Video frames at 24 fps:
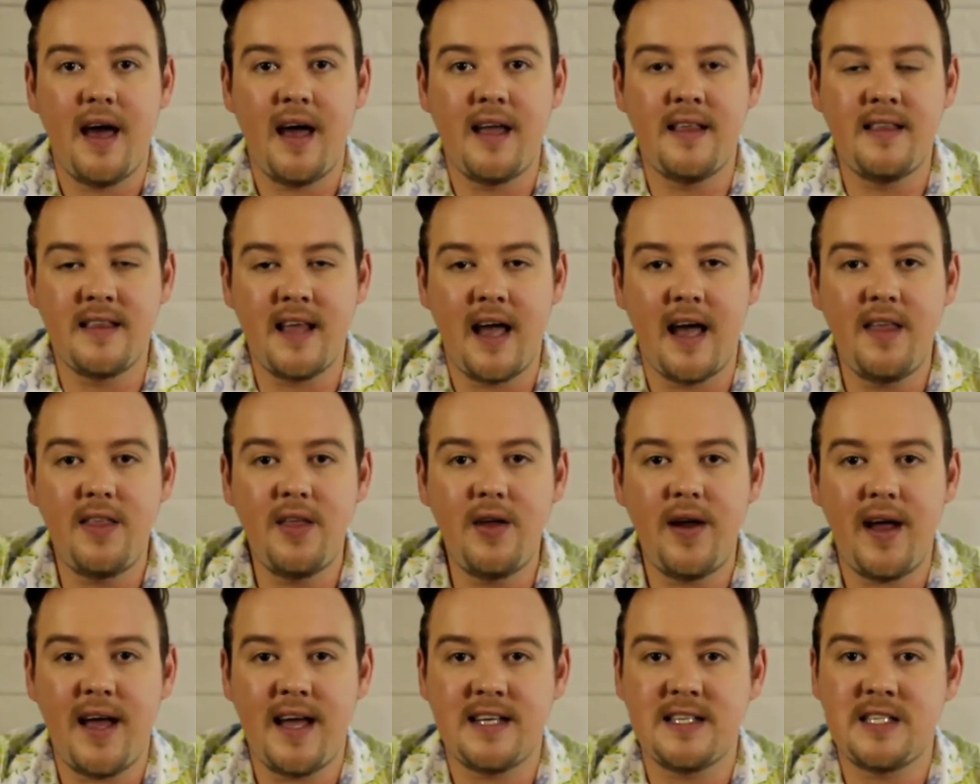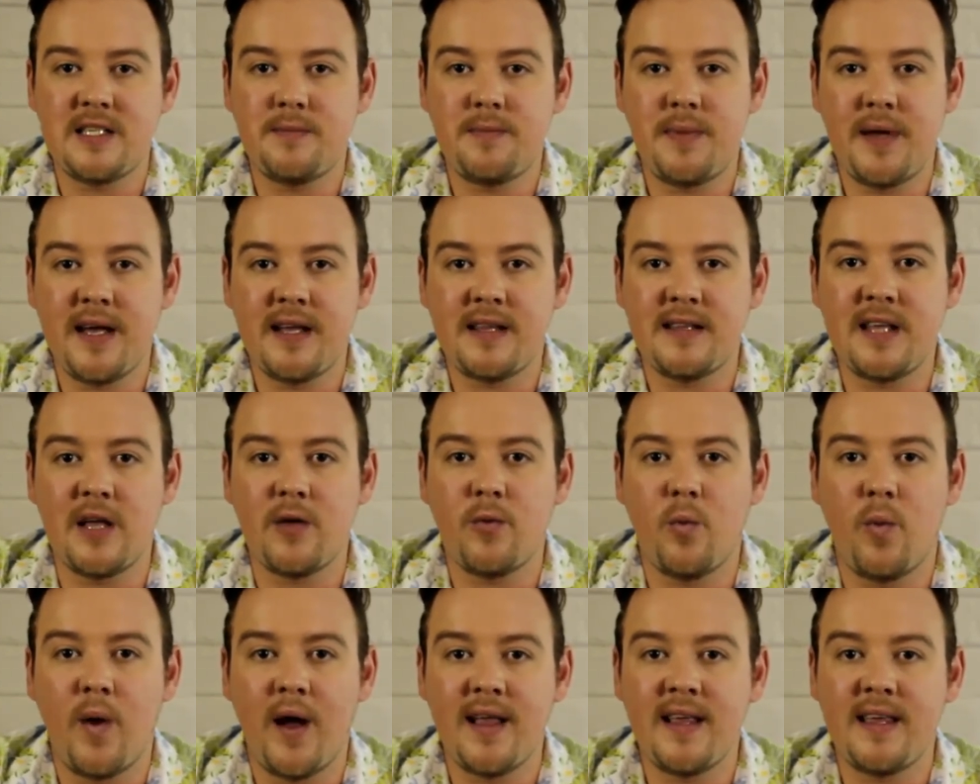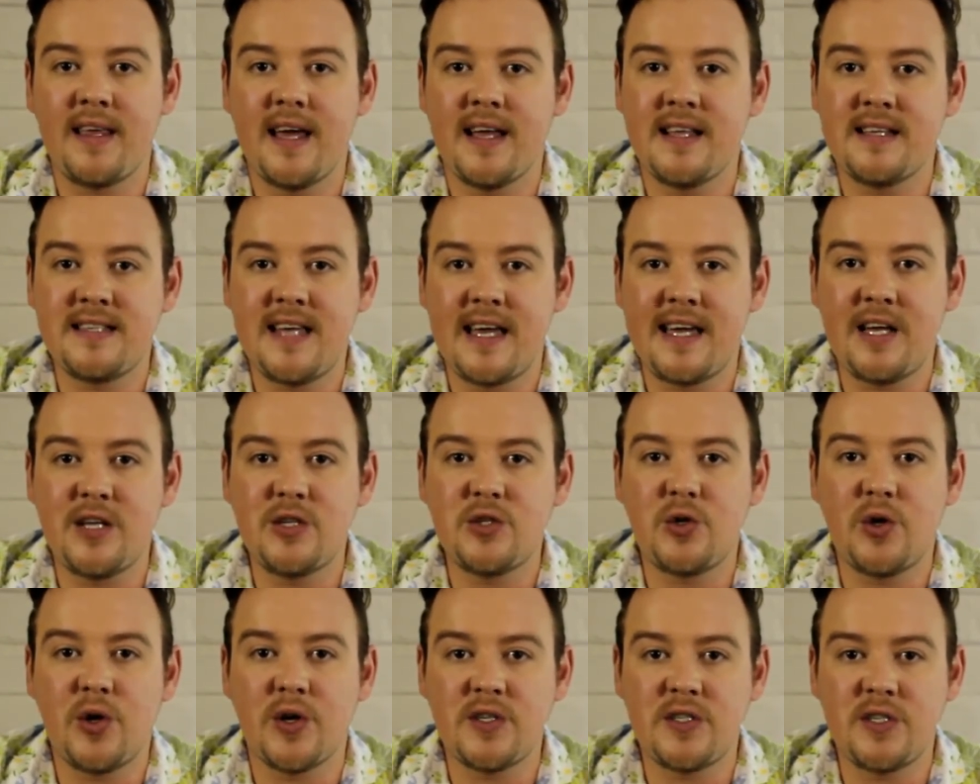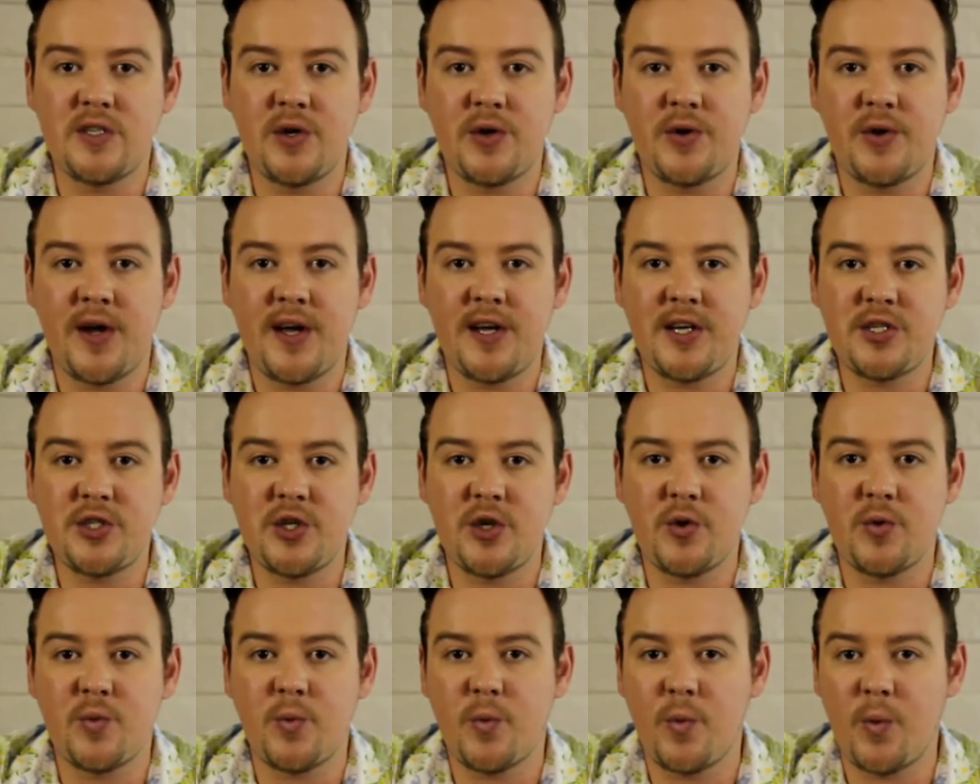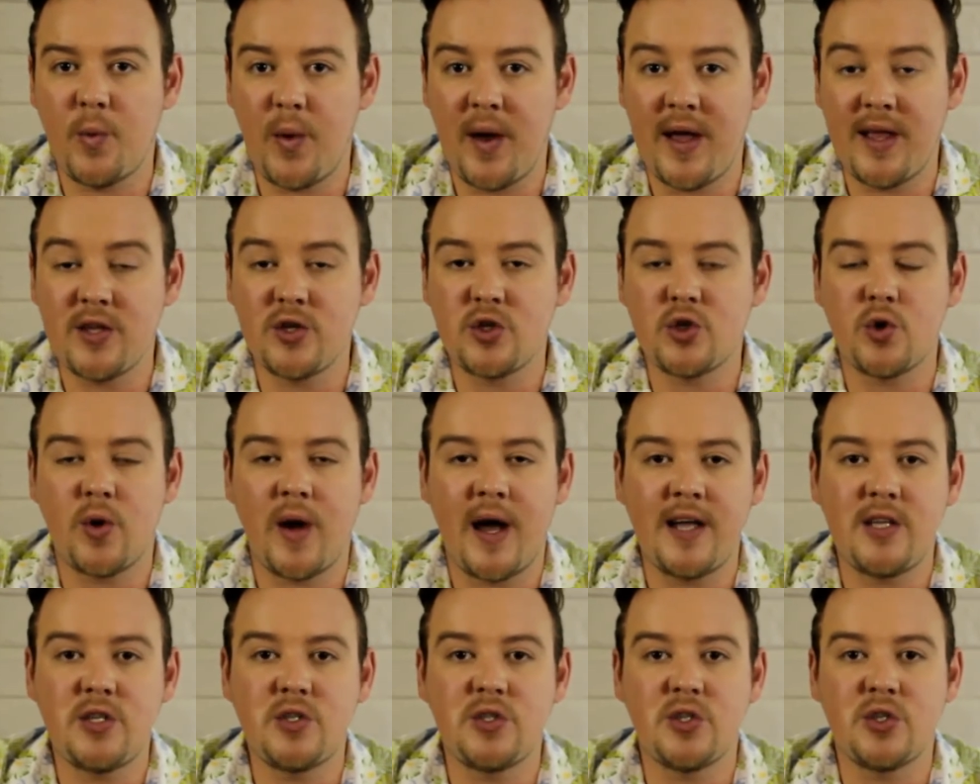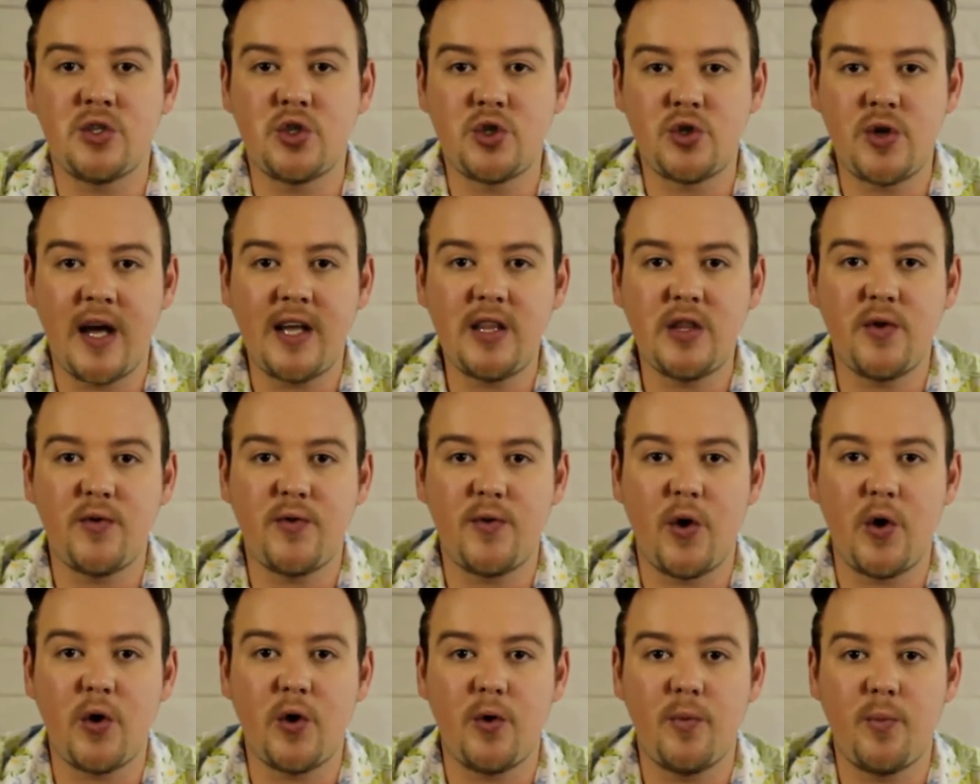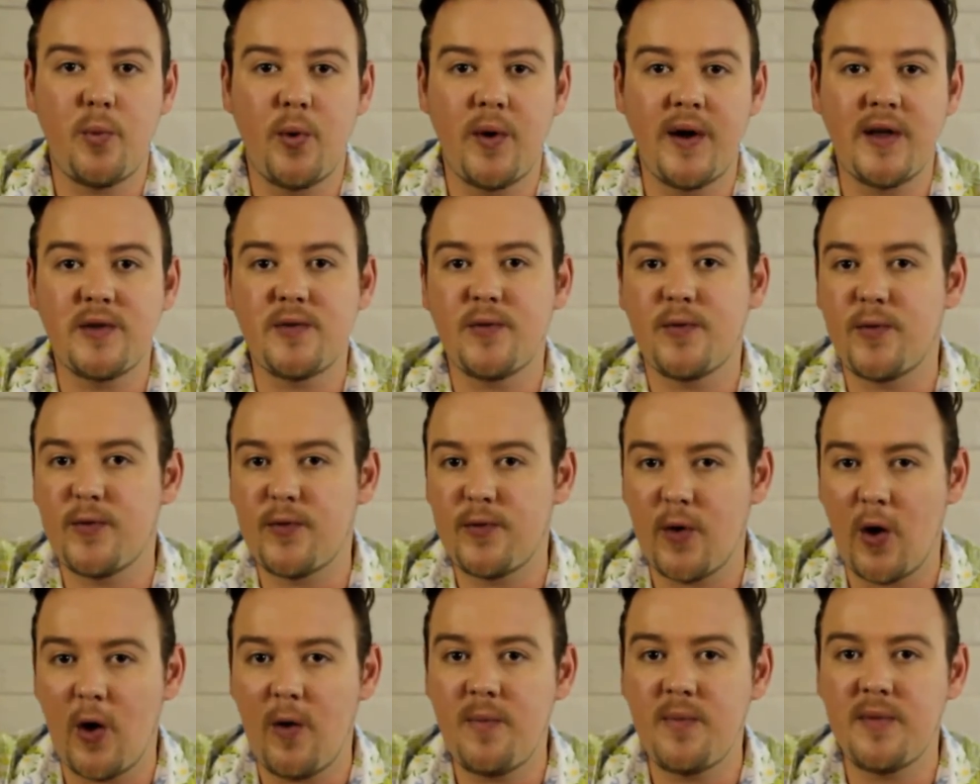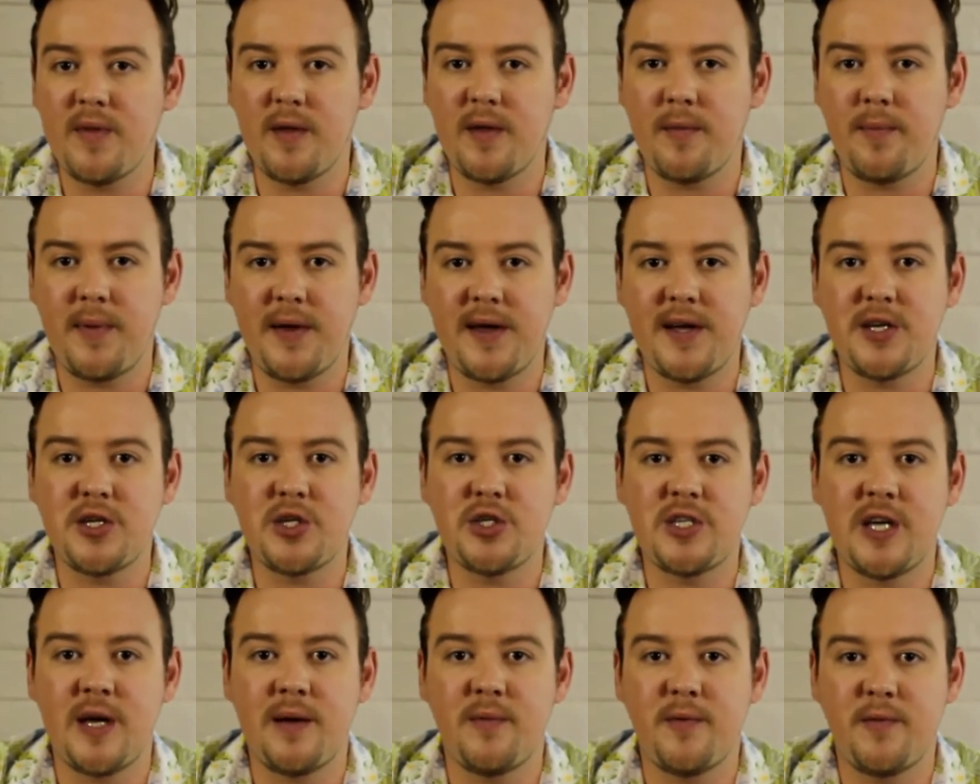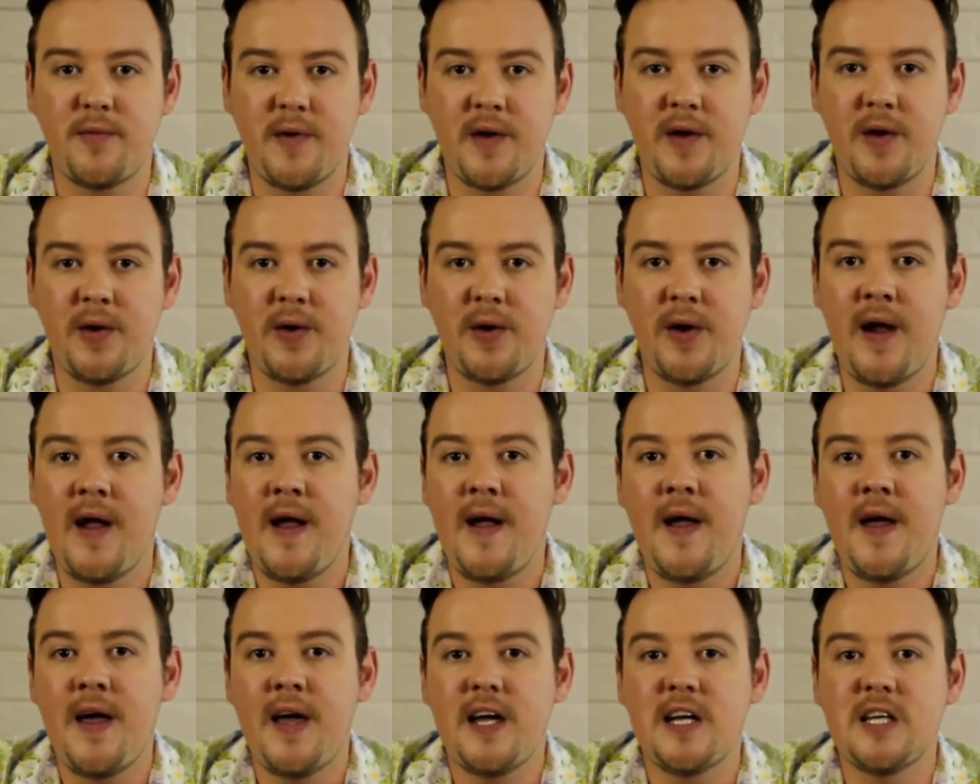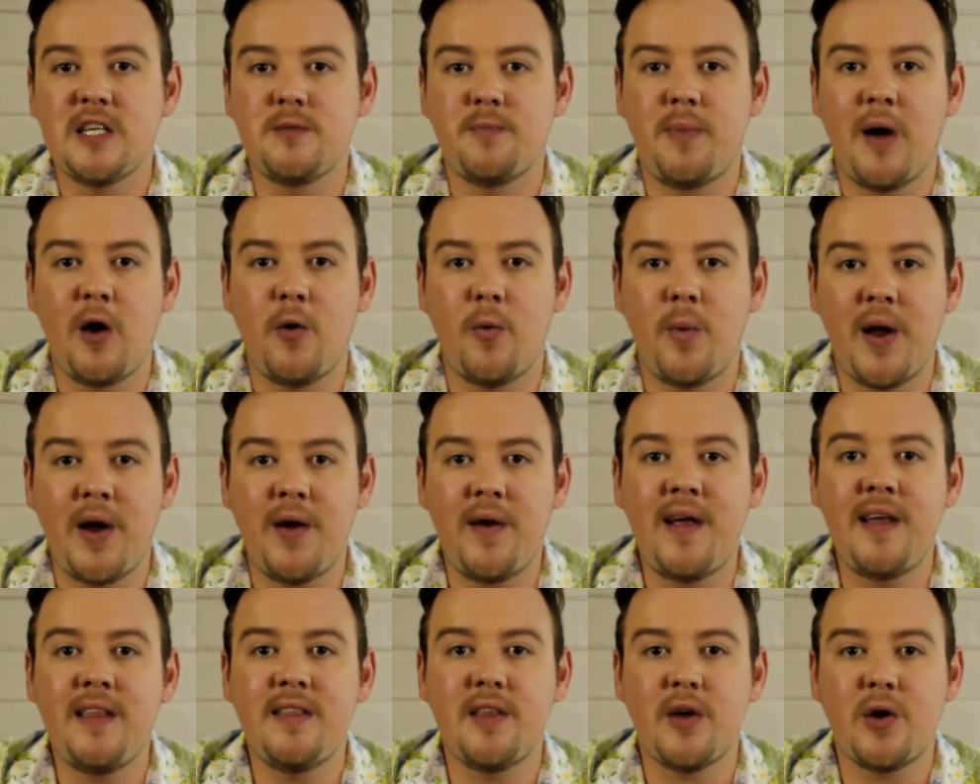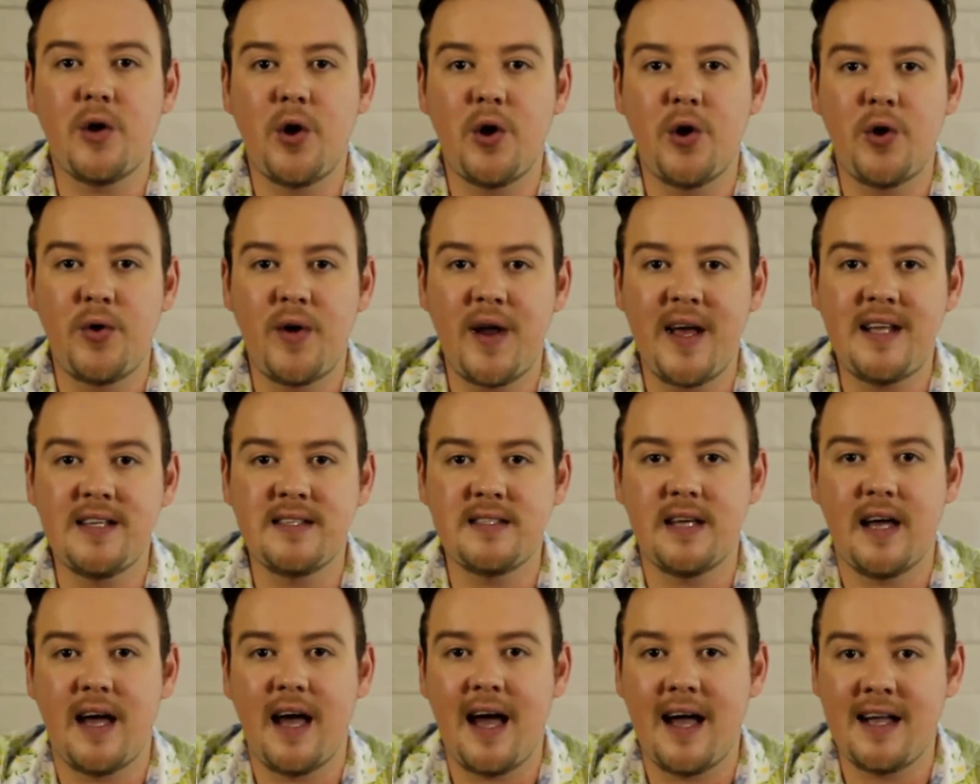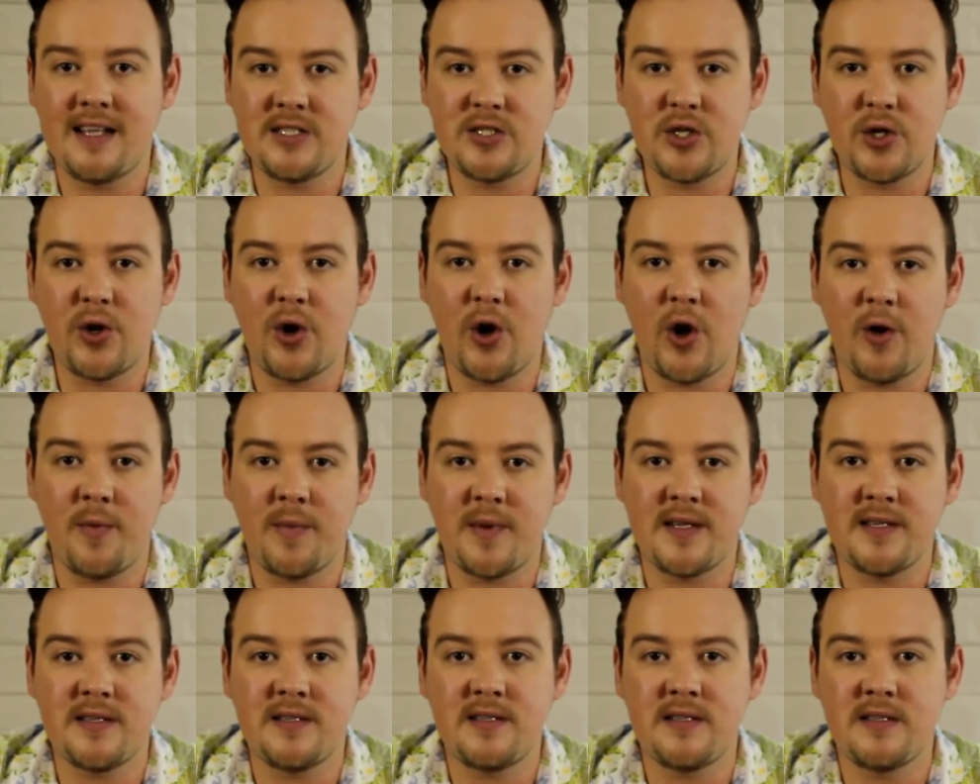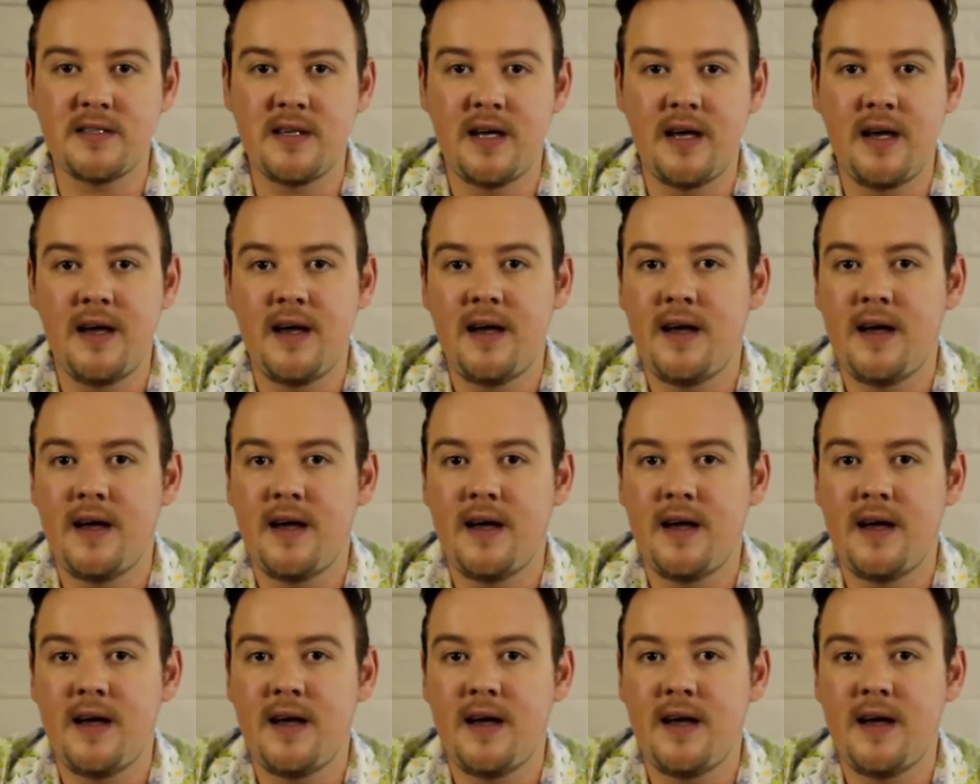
Another aspect that one can take into consideration when trying to distract the focal point from the pear-shaped figure is by wearing the correct undergarments.